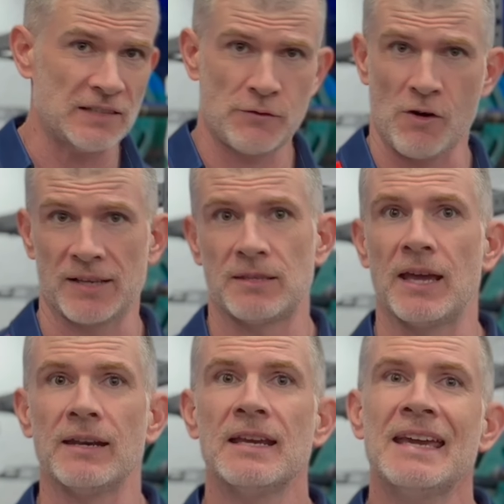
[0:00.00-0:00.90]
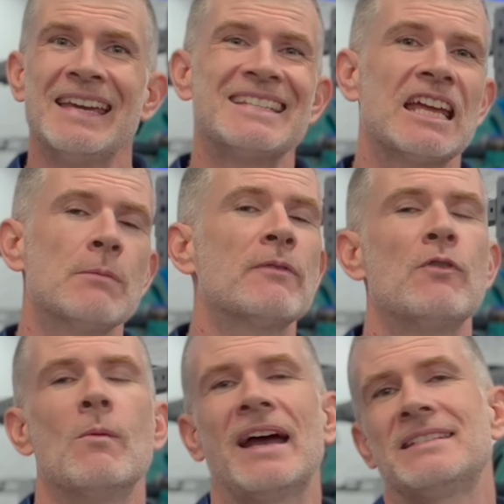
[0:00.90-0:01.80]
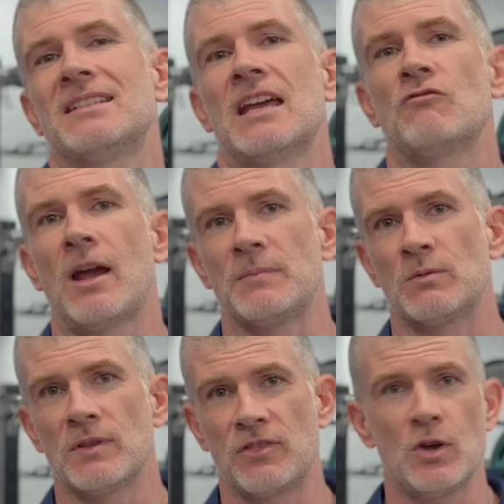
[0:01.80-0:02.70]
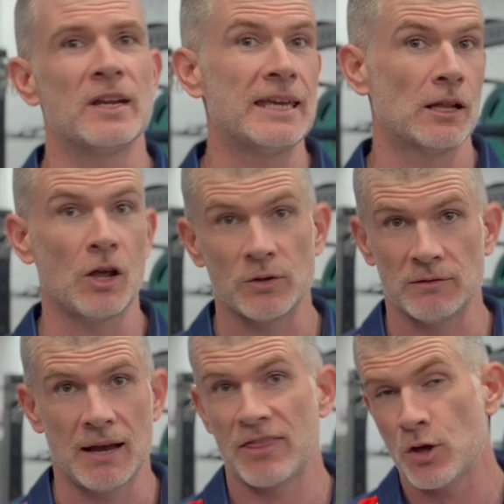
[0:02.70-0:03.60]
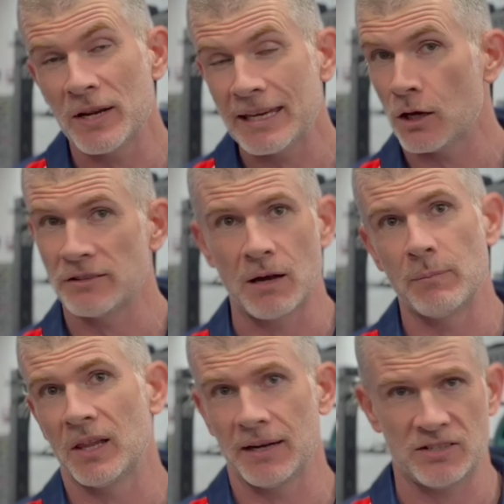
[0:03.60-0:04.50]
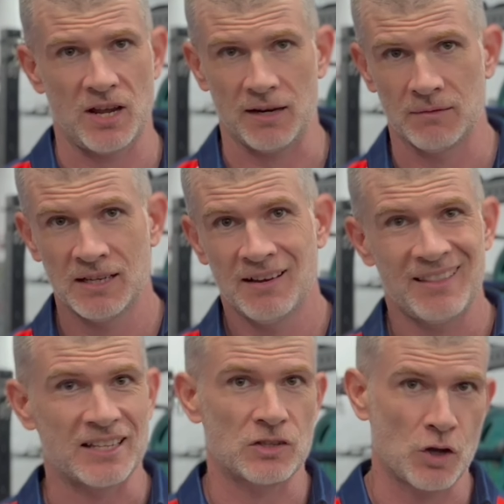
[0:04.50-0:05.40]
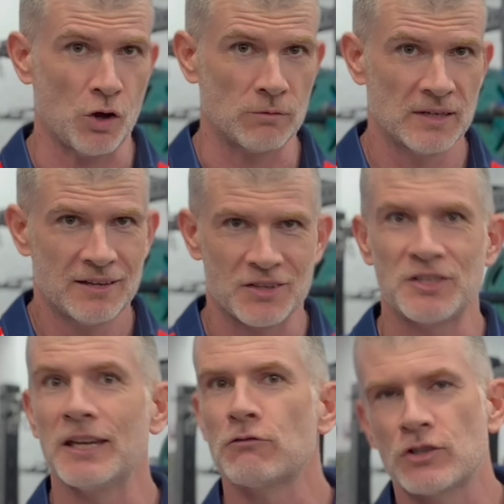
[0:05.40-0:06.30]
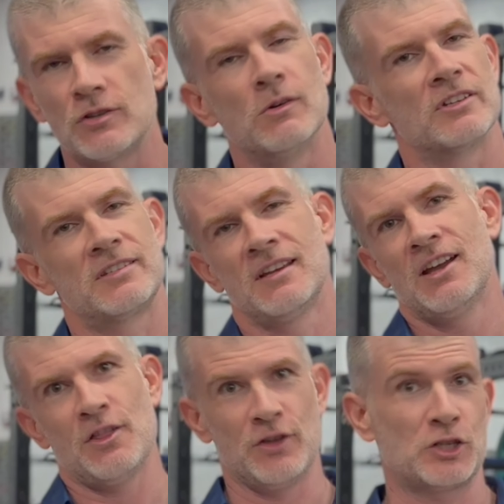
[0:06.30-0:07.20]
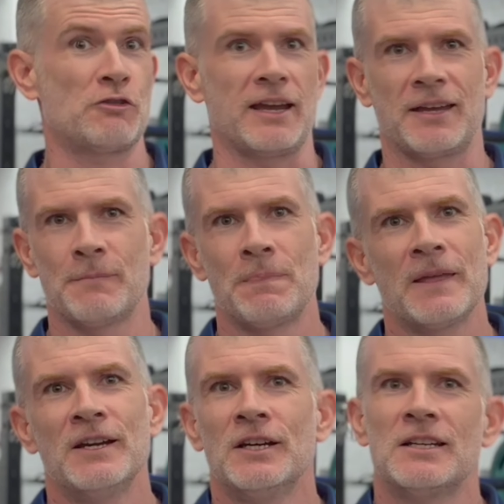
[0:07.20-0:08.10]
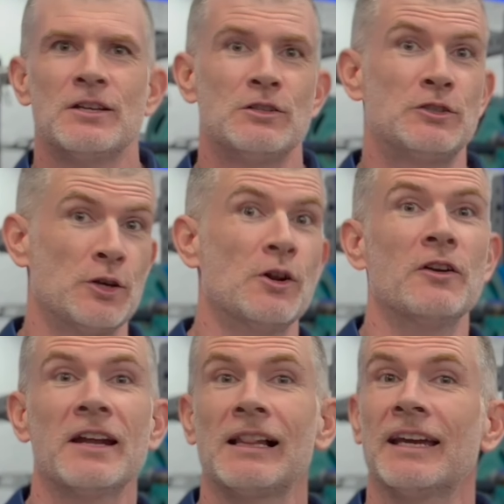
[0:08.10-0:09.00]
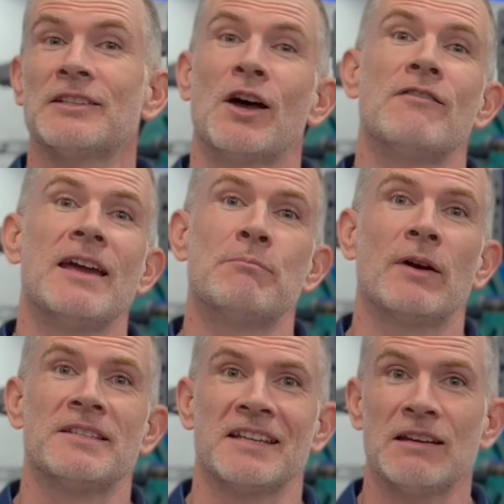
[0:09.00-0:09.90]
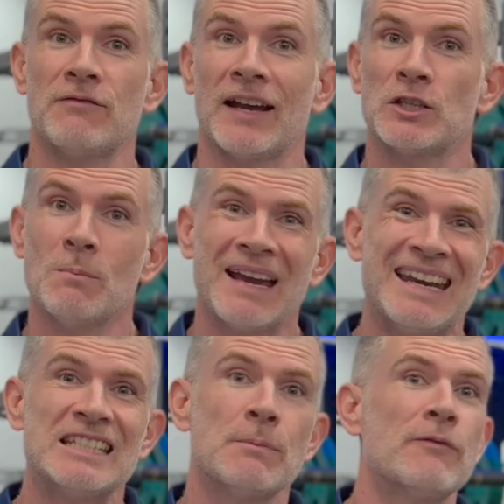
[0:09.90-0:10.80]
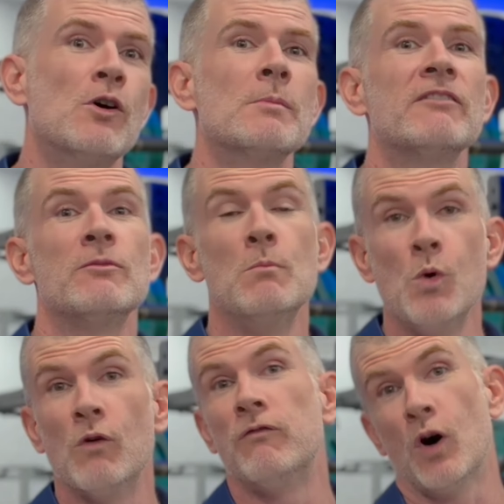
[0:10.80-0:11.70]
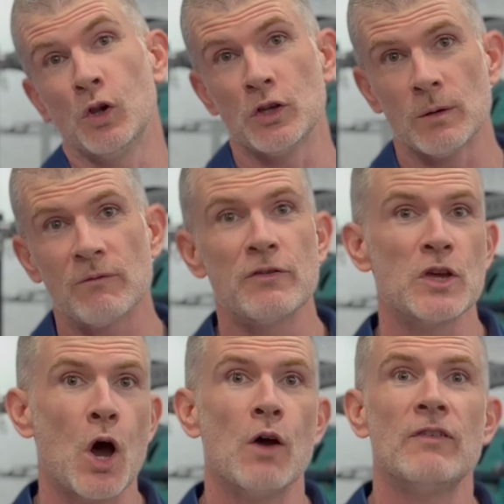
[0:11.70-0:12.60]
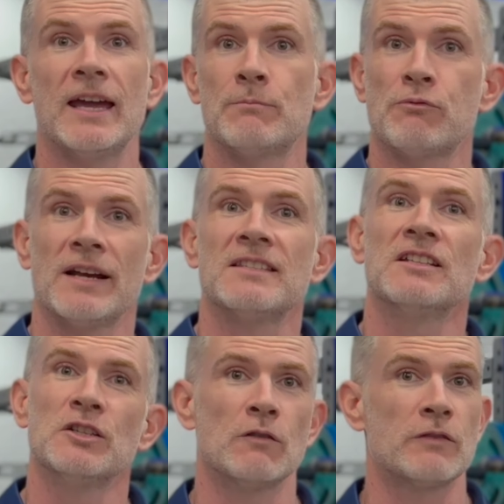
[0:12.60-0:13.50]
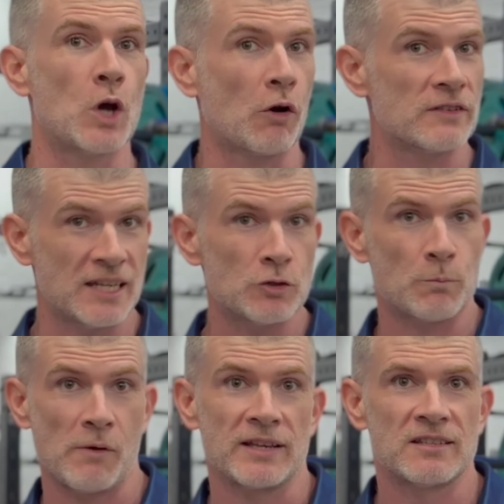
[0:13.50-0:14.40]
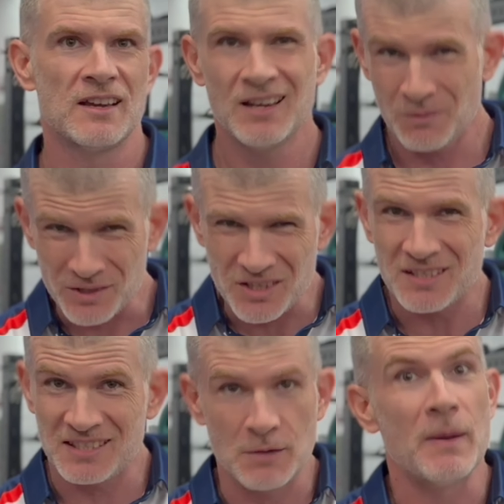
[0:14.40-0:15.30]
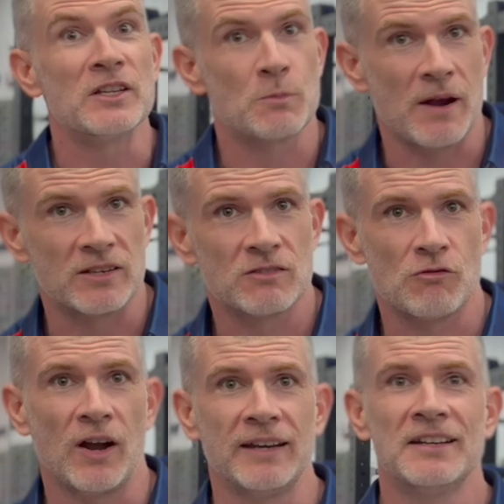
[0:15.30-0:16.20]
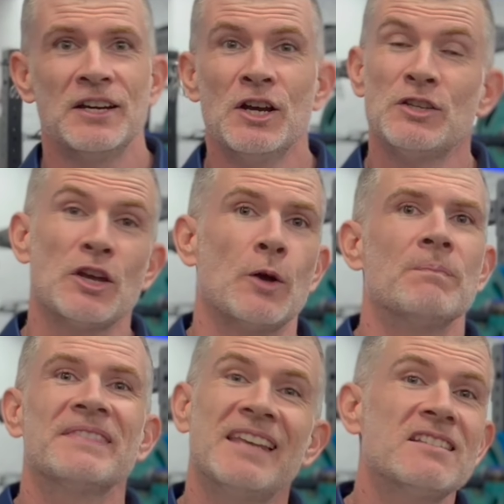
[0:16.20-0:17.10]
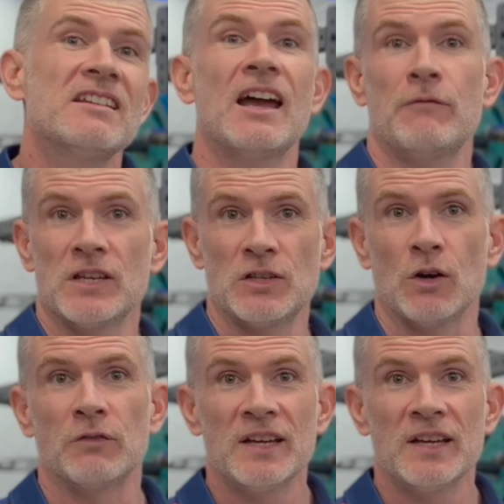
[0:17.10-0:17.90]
for us then is, can he perform 8 to 10 reps with 30 kilo dumbbell in each hand? That's the goal. The secret sauce, the trick. Do not neglect overhead pressing. In fact, you may need to perform even more volume for the overhead press than you do for the horizontal press, which is the bench press, right? So test it out for yourself.